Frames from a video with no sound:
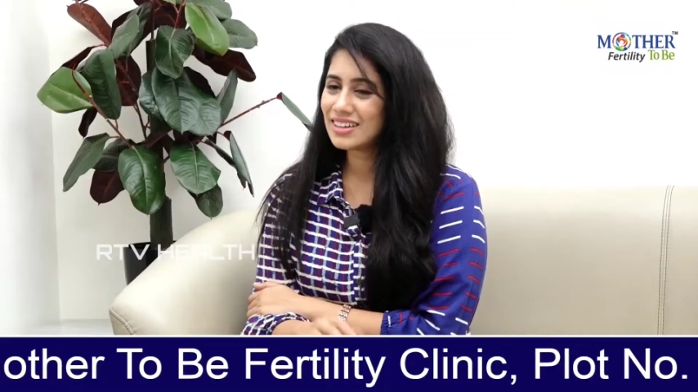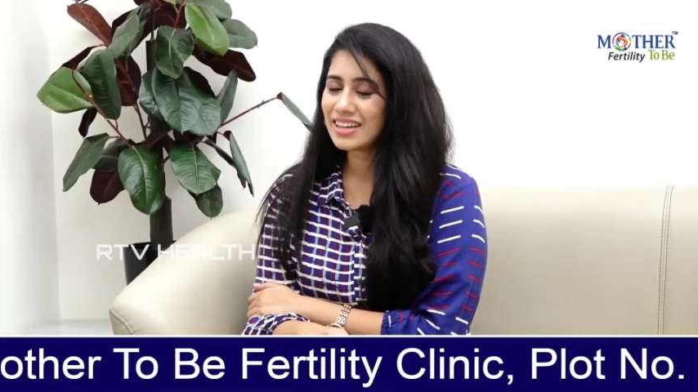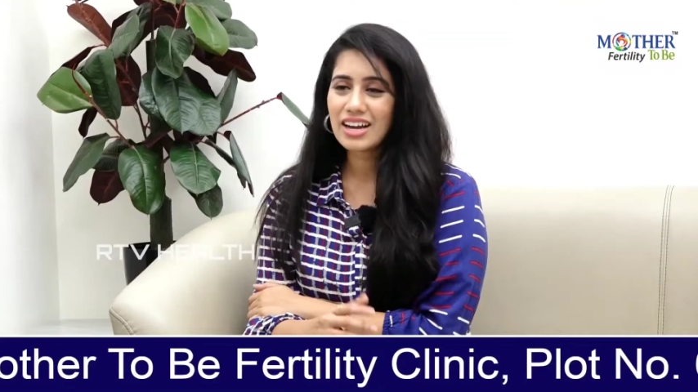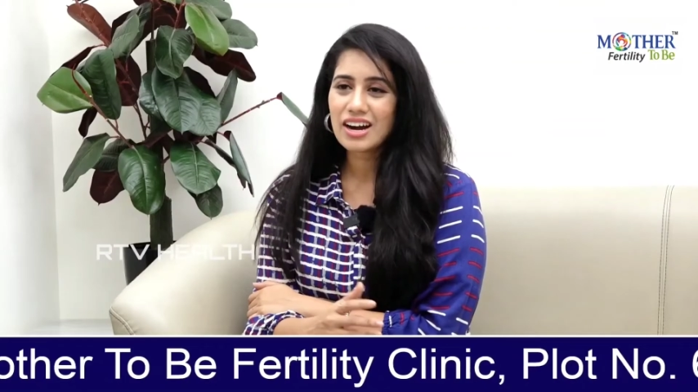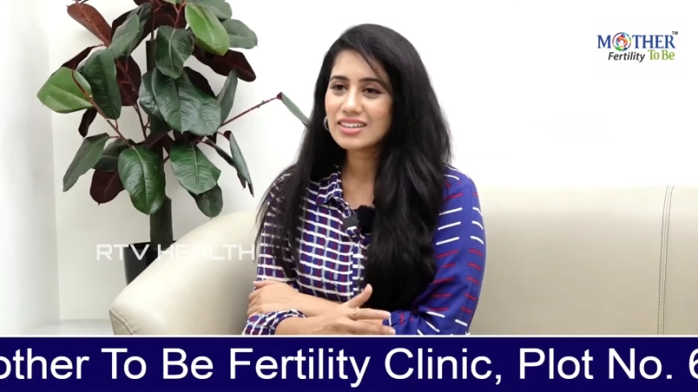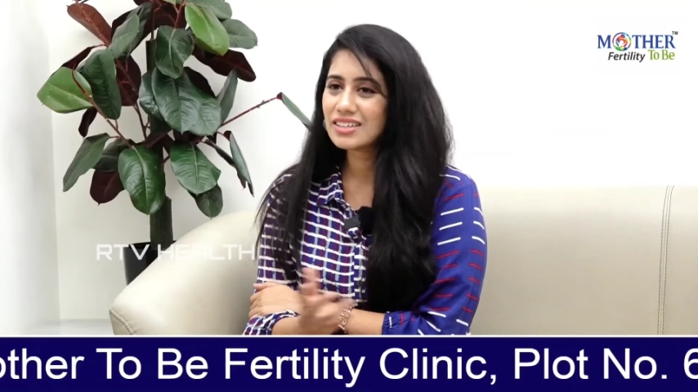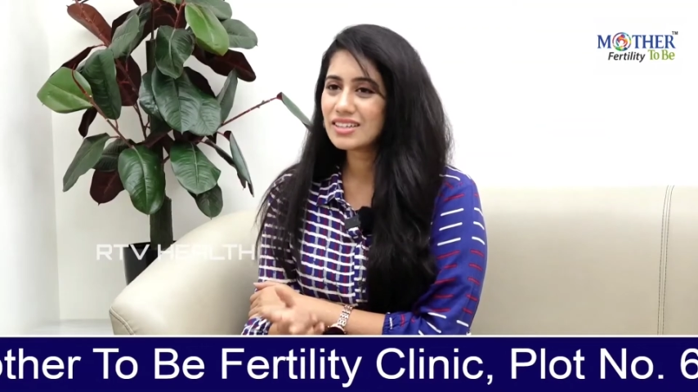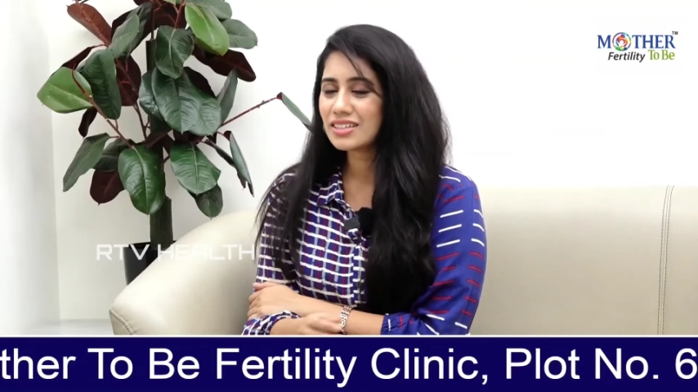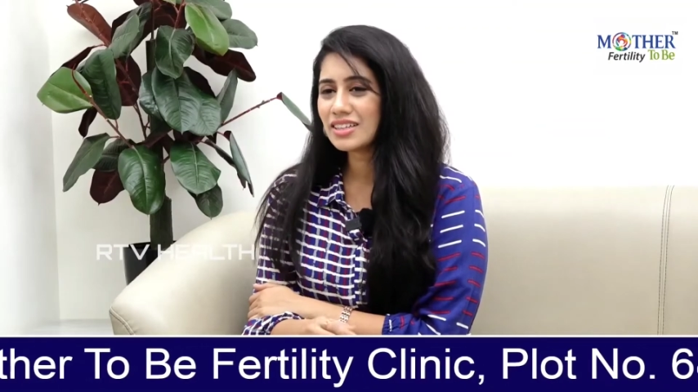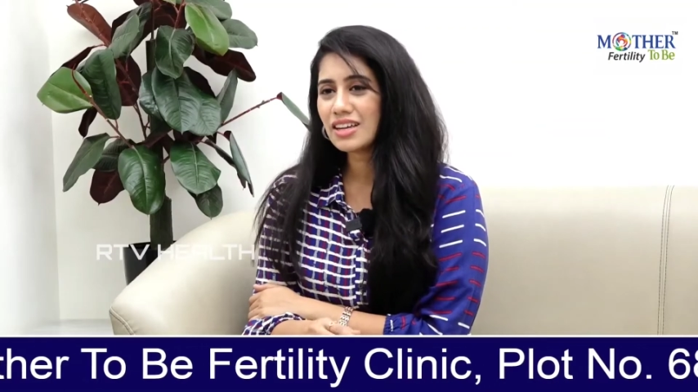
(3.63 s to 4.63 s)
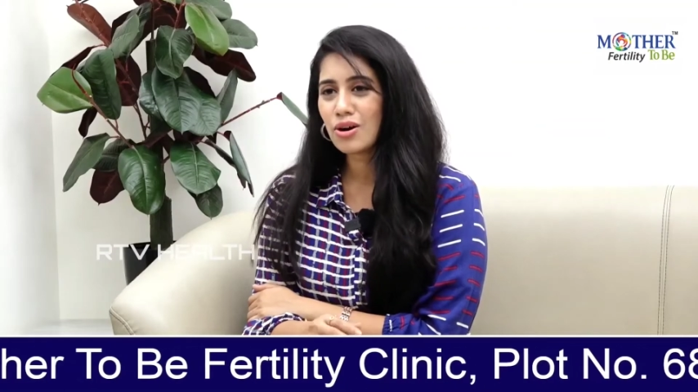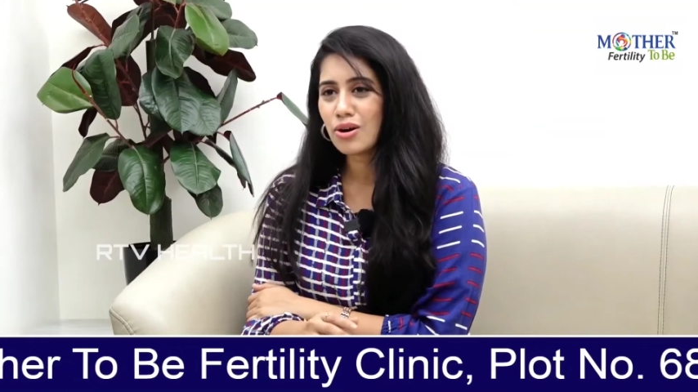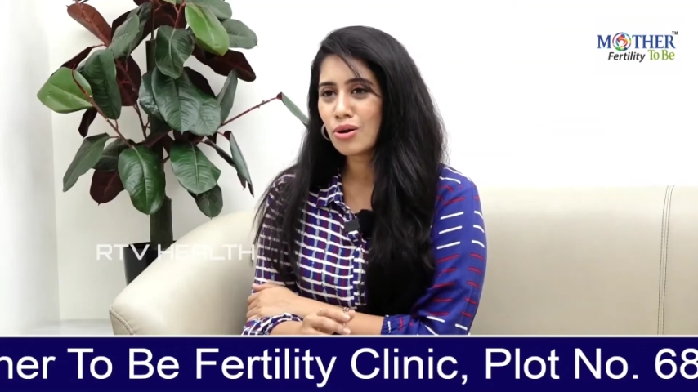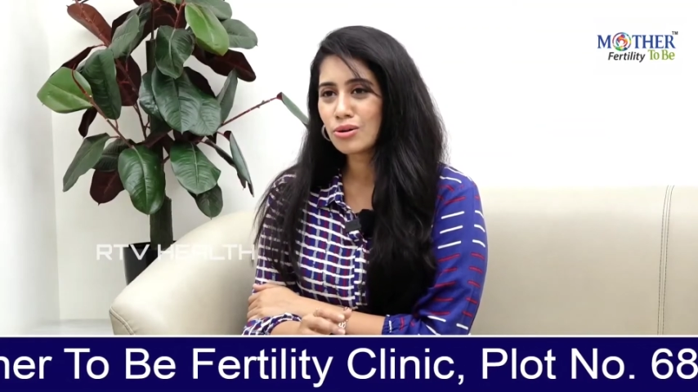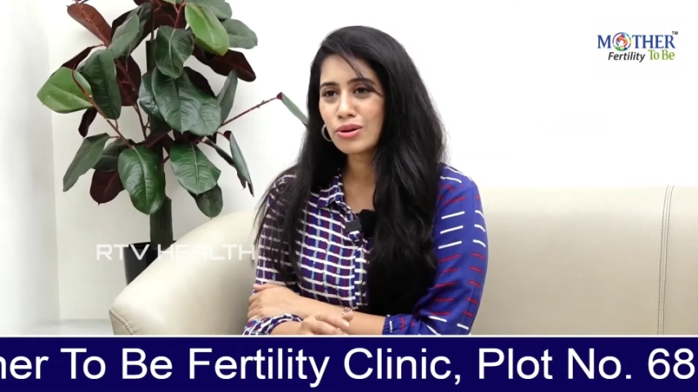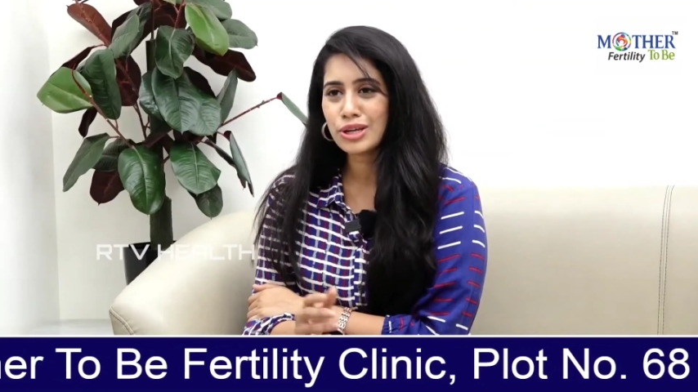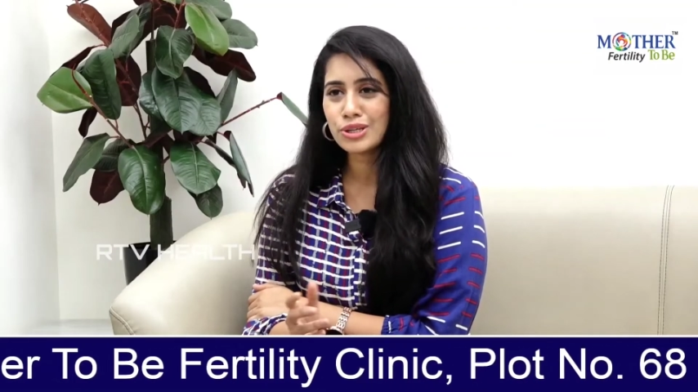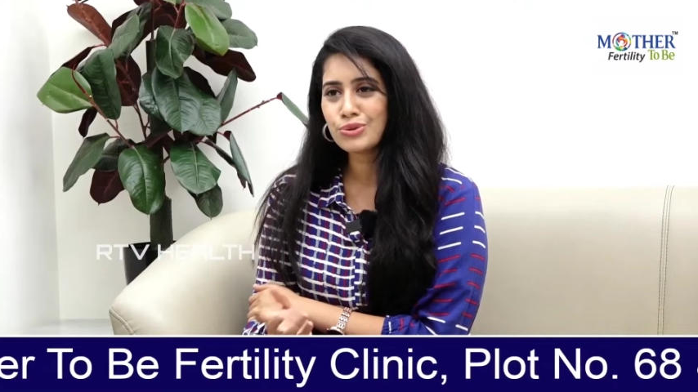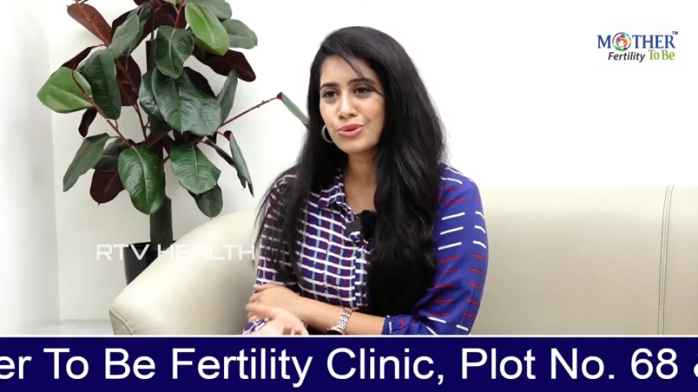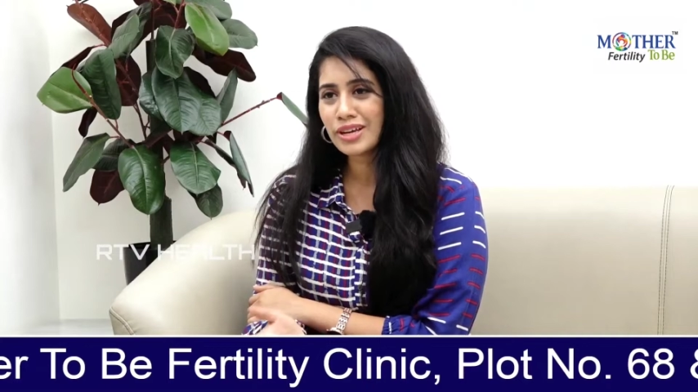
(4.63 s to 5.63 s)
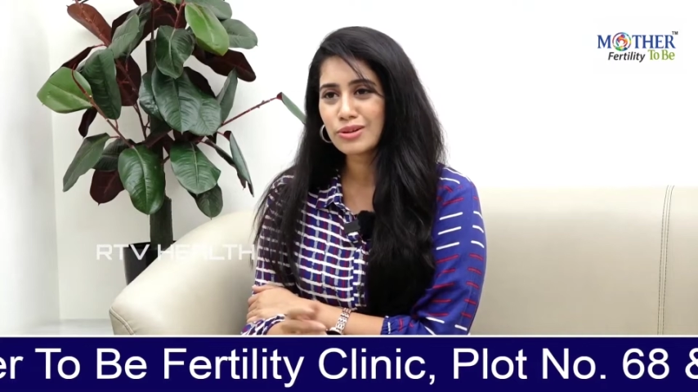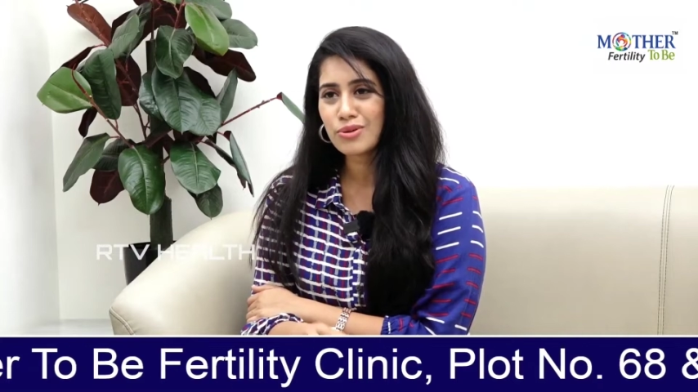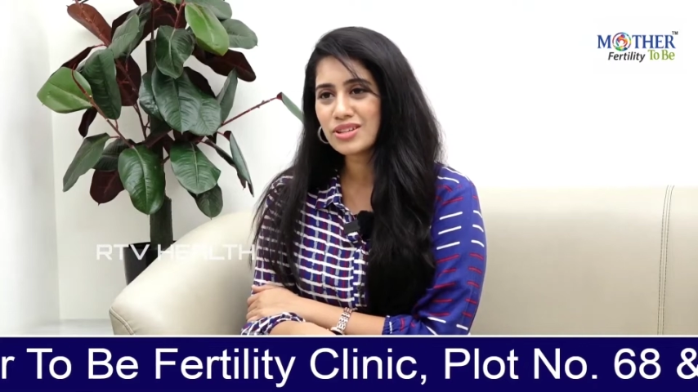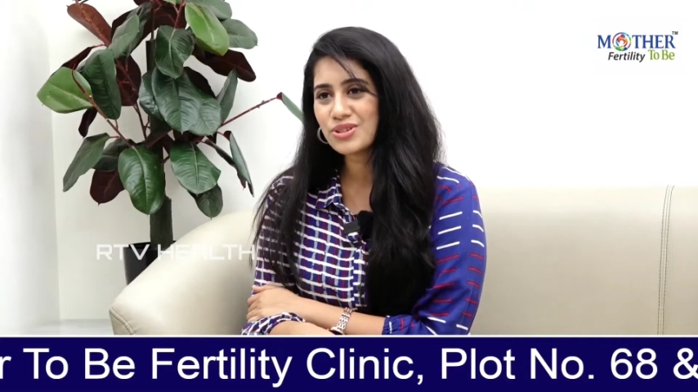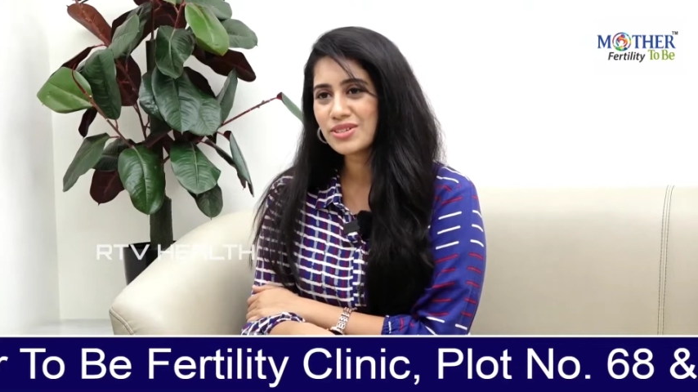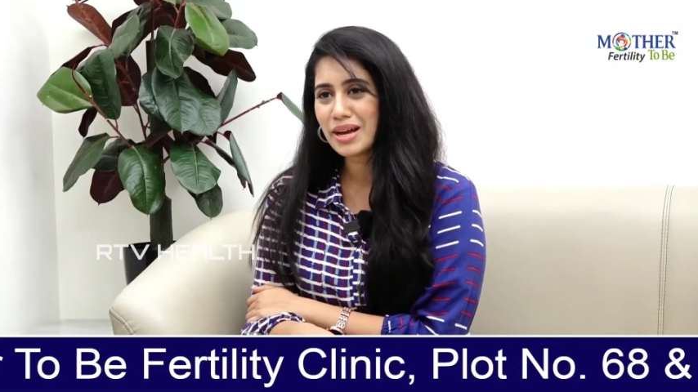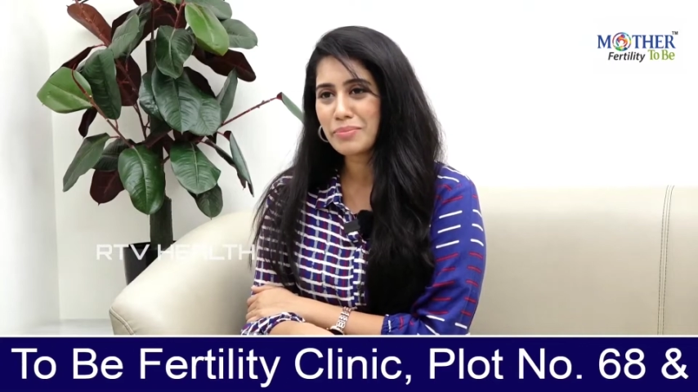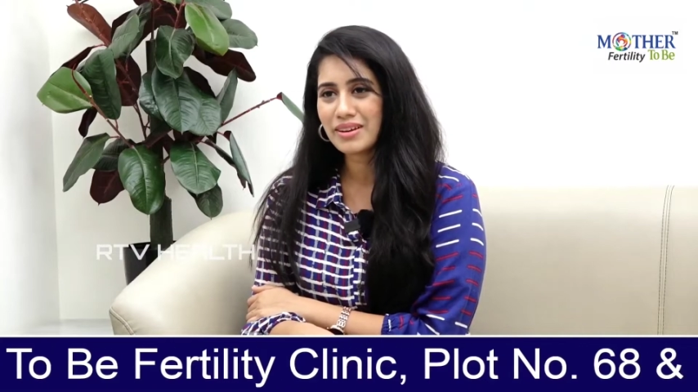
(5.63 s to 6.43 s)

Like, are there any ongoing new technologies